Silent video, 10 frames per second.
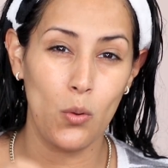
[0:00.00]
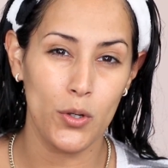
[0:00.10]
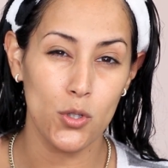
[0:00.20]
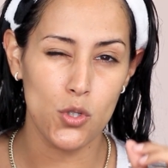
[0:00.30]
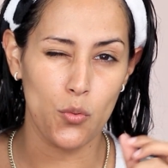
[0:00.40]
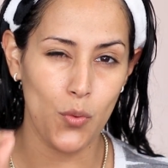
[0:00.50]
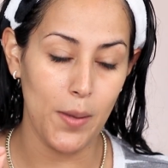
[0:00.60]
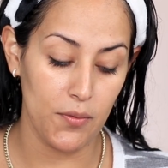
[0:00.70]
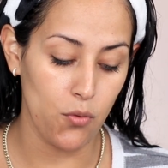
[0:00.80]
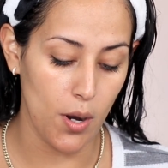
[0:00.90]
oils
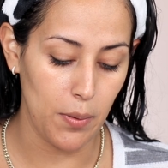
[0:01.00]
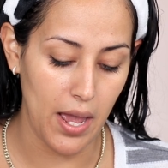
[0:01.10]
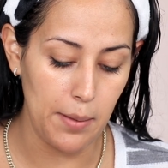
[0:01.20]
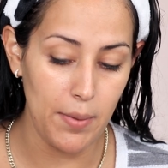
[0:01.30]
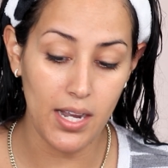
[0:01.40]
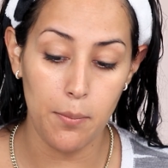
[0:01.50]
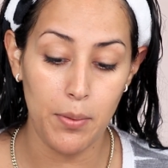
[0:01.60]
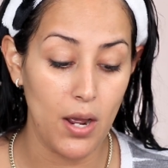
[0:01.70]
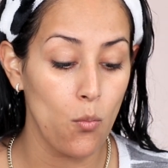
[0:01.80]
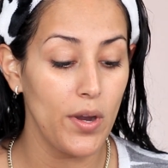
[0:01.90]
right before applying makeup,
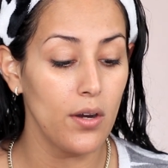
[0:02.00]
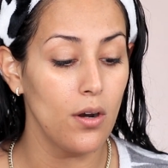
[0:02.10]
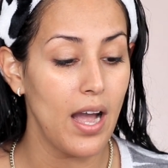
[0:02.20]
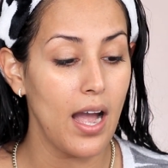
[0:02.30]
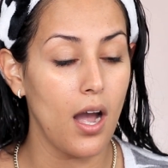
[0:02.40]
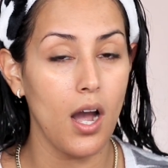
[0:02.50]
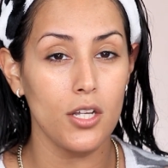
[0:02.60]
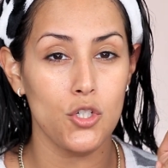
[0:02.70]
but I will uh,